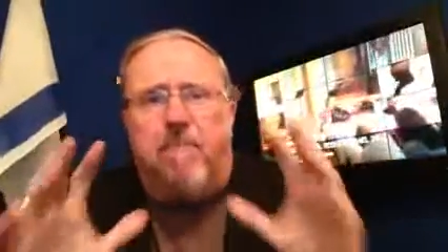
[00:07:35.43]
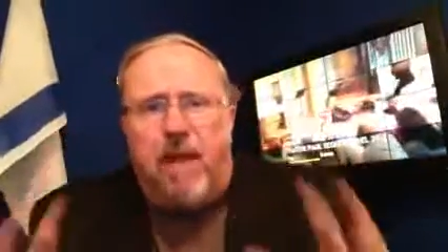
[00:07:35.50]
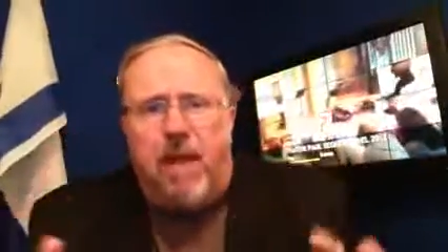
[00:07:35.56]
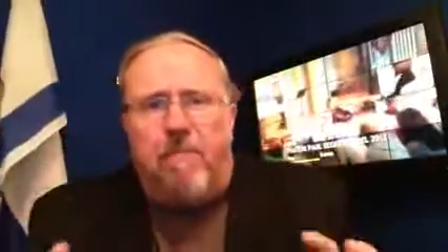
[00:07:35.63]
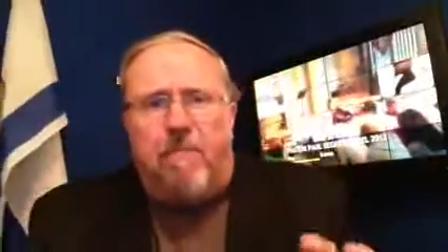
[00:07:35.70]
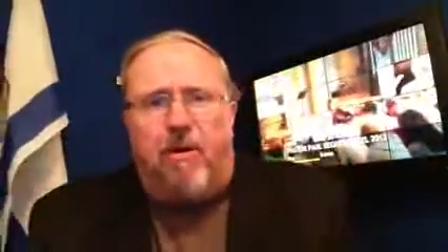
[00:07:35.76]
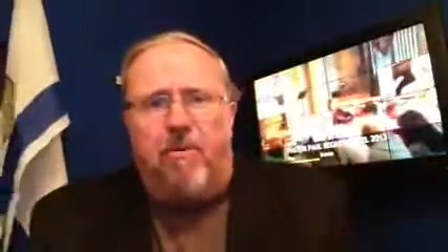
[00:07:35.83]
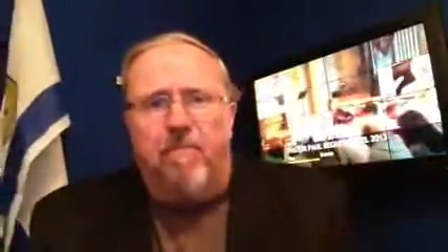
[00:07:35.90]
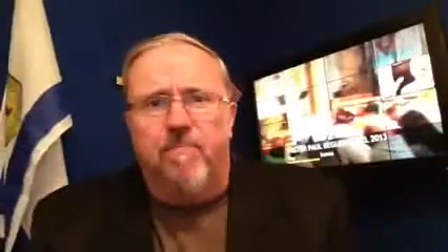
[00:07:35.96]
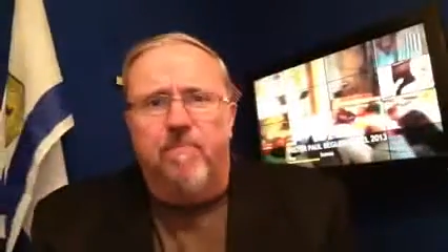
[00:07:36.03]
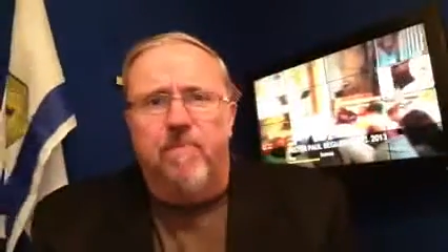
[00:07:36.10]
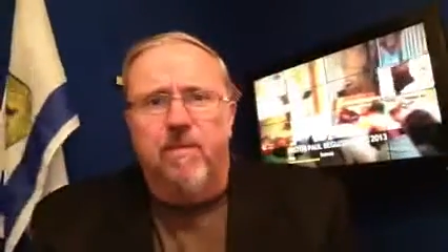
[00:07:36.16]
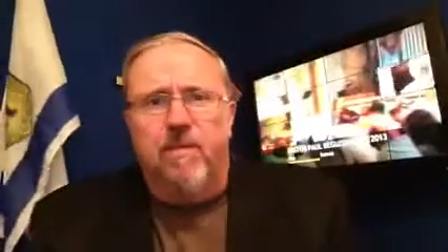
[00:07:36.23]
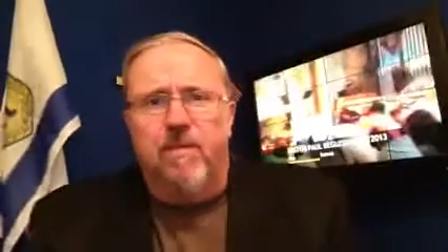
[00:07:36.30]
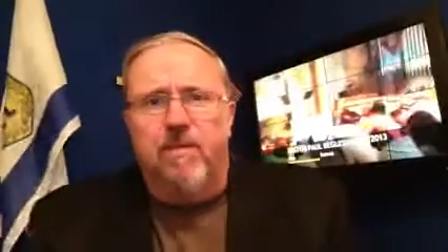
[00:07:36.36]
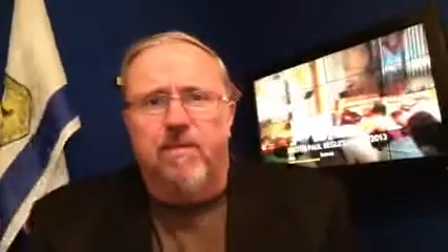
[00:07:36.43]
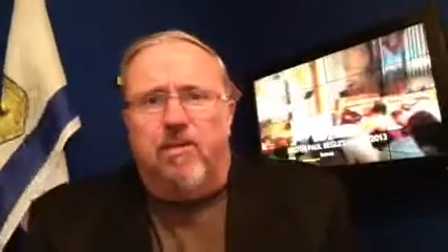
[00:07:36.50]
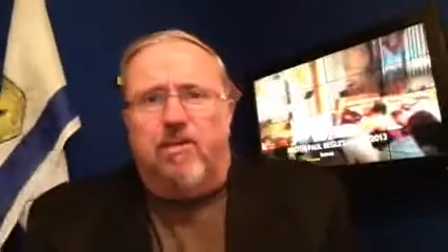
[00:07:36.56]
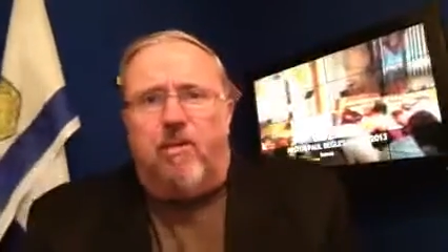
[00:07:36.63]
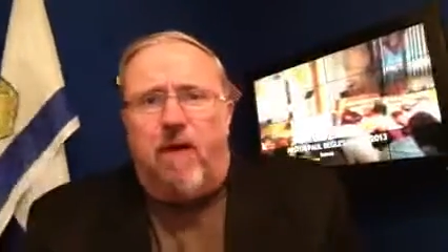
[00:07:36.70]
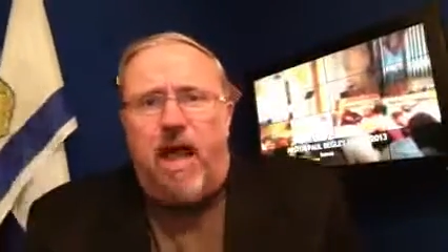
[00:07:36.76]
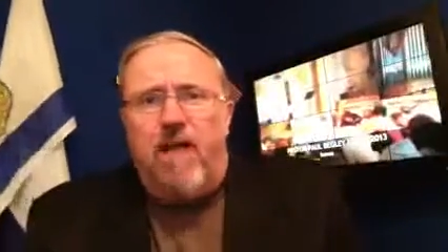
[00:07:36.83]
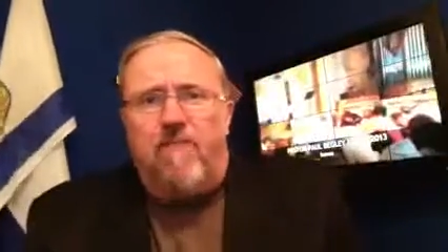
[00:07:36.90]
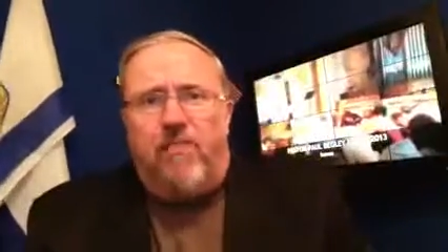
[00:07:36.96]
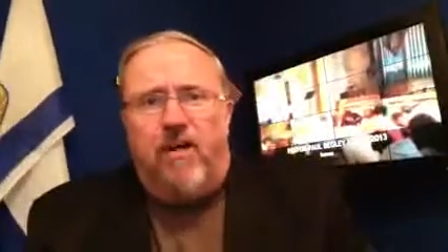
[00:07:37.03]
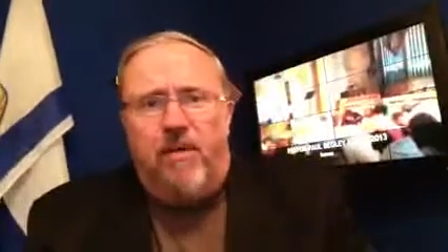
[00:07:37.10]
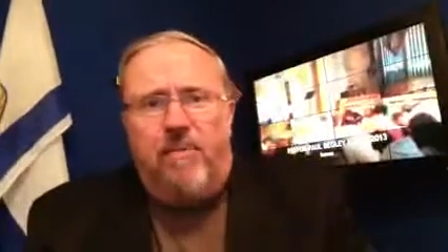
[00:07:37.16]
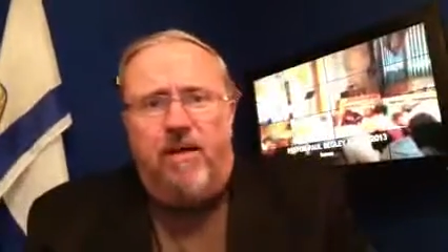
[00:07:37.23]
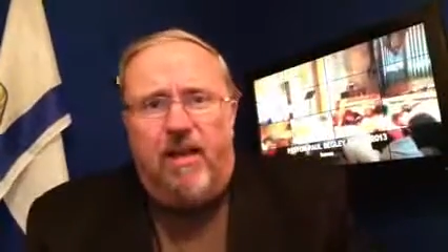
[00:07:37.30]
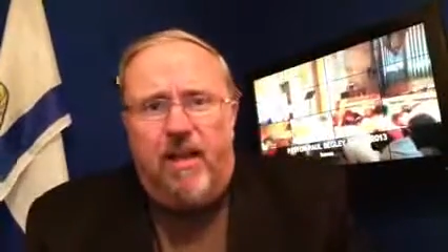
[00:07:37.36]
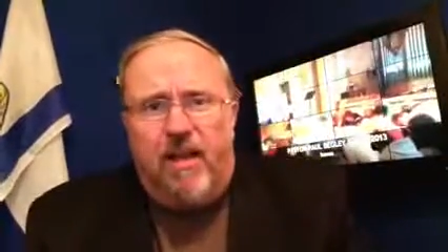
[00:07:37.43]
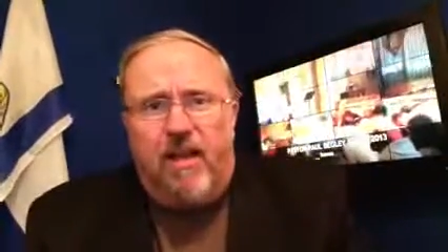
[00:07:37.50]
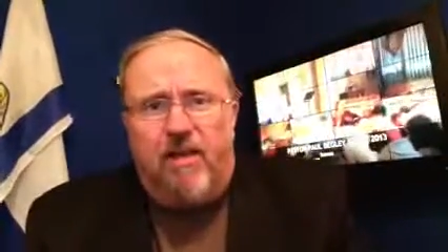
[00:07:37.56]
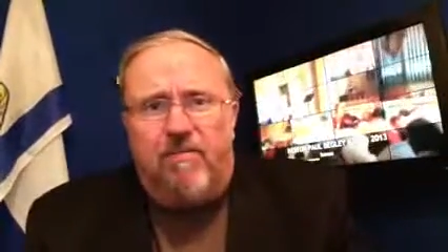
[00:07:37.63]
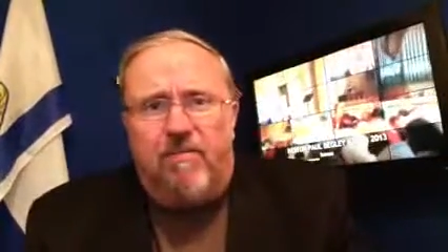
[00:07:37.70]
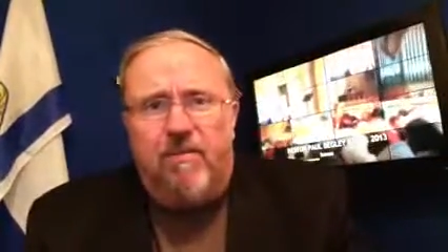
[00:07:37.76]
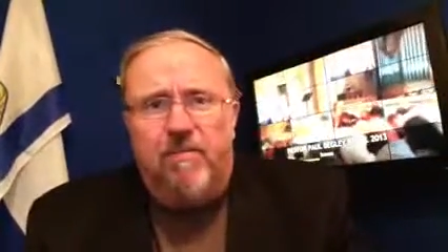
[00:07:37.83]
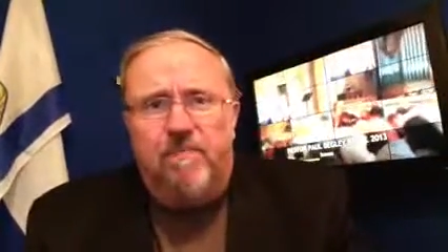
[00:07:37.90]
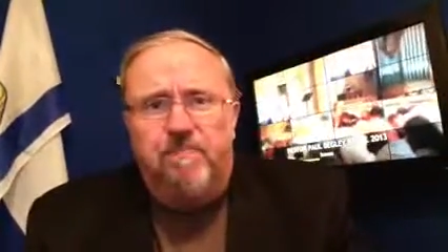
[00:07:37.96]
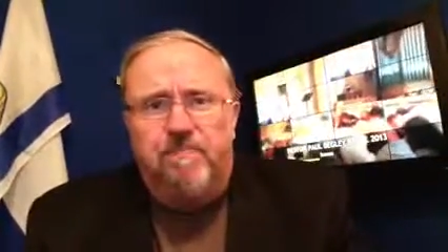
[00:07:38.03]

people to cry for him to leave